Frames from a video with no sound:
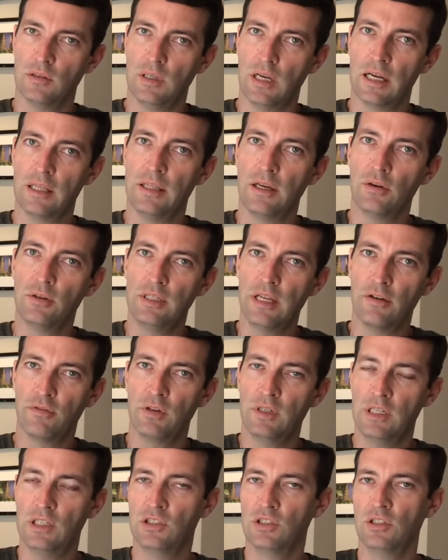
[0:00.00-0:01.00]
And their
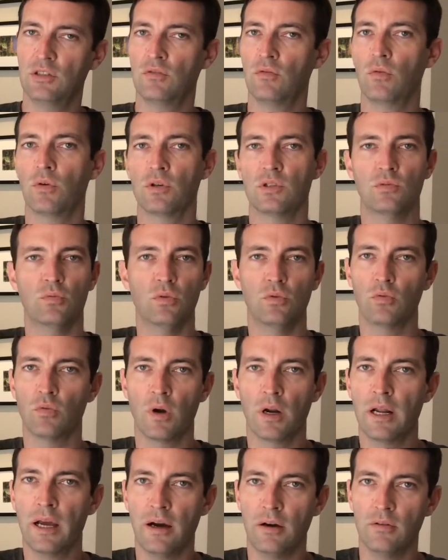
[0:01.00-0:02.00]
definition of words would
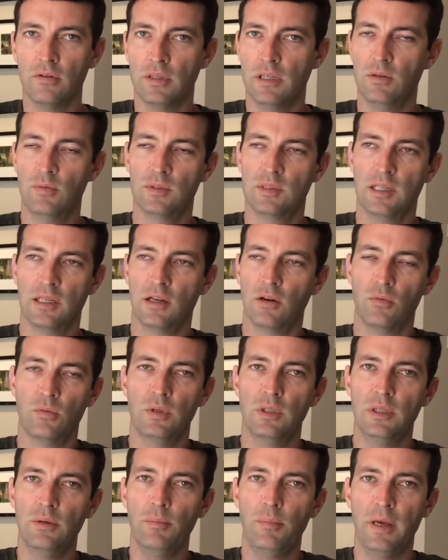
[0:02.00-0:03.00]
run out. It was like a
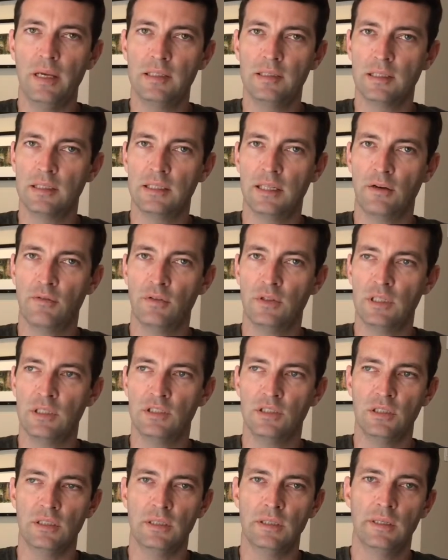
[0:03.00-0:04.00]
really basic
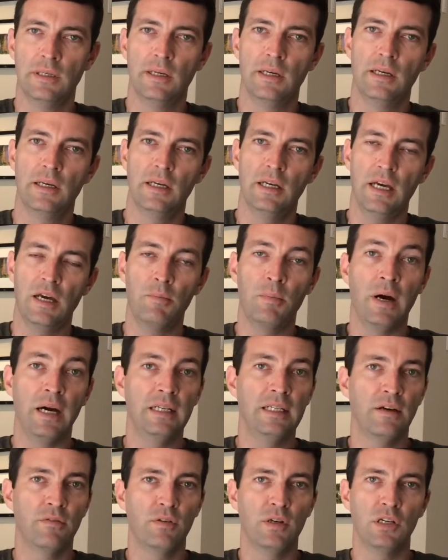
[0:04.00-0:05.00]
definition. And my
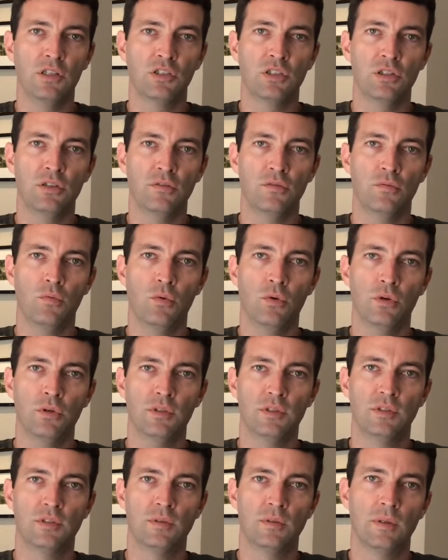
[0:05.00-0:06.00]
definition of
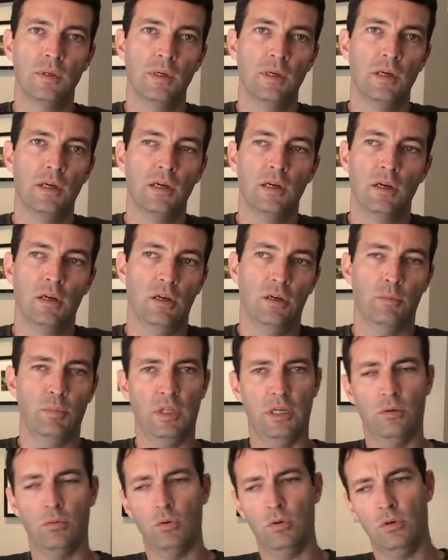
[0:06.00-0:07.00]
words
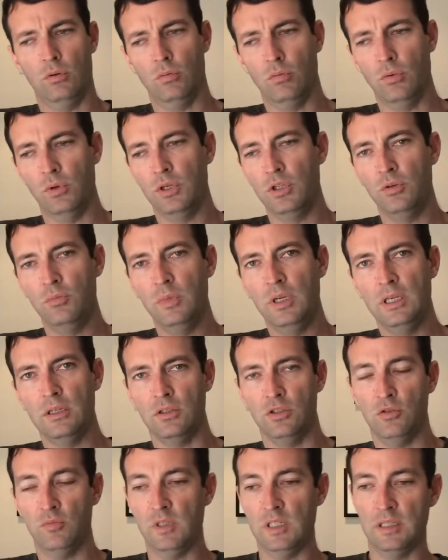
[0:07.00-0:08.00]
was like, well, what do you mean?
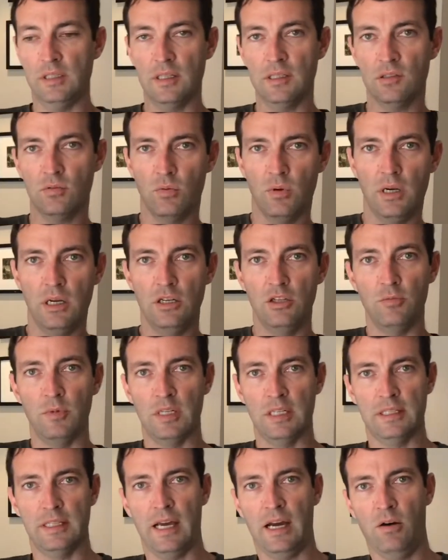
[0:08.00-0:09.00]
Do you mean it this way? Do you mean
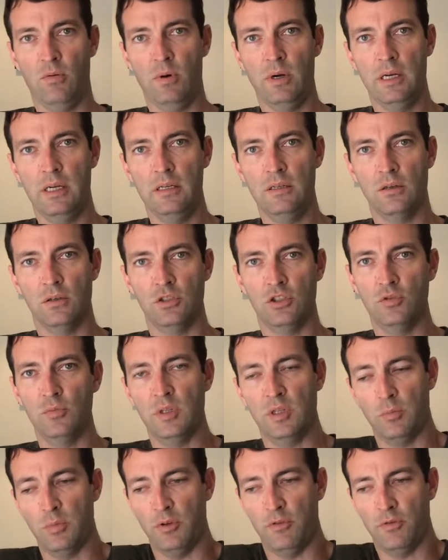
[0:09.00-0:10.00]
it that way? Or do you
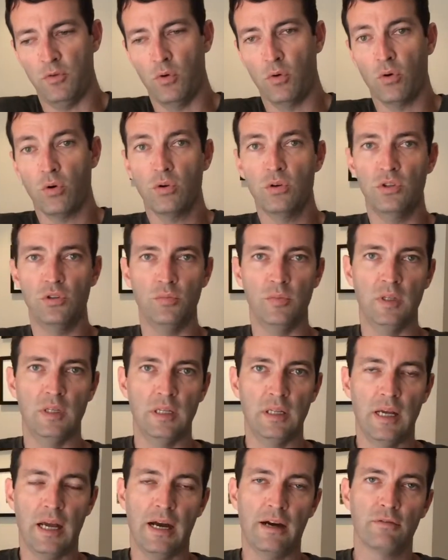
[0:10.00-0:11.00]
mean it before? Do you mean
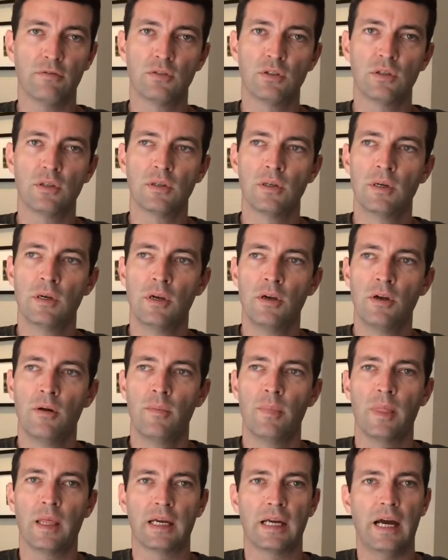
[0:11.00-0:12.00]
it after?
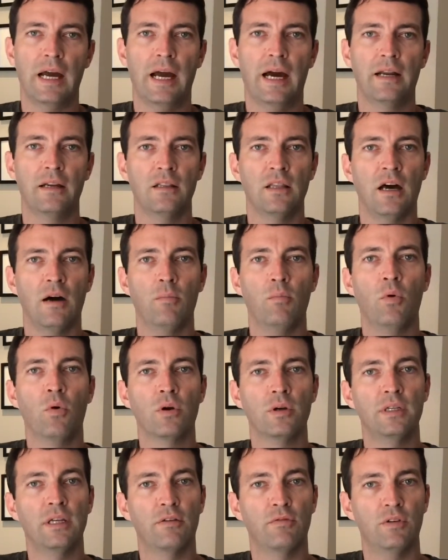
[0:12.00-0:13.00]
Like, I had a lot
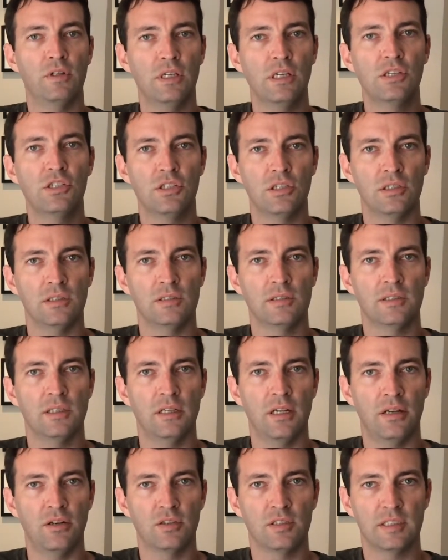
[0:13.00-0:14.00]
more definitions
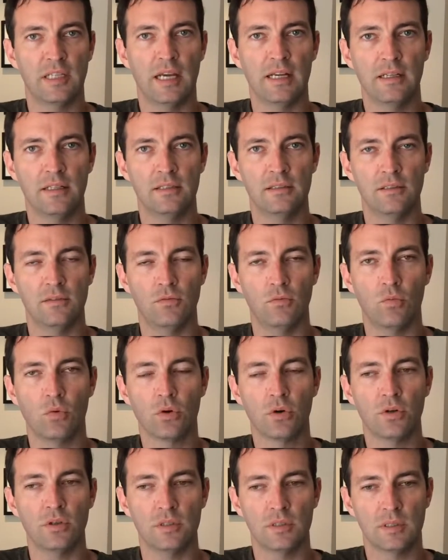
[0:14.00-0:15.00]
and understandings of
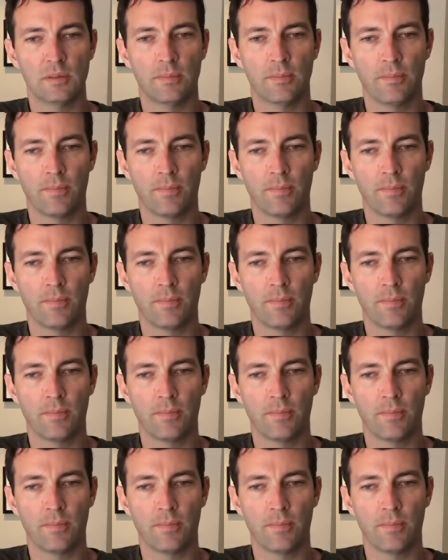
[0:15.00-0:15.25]
words.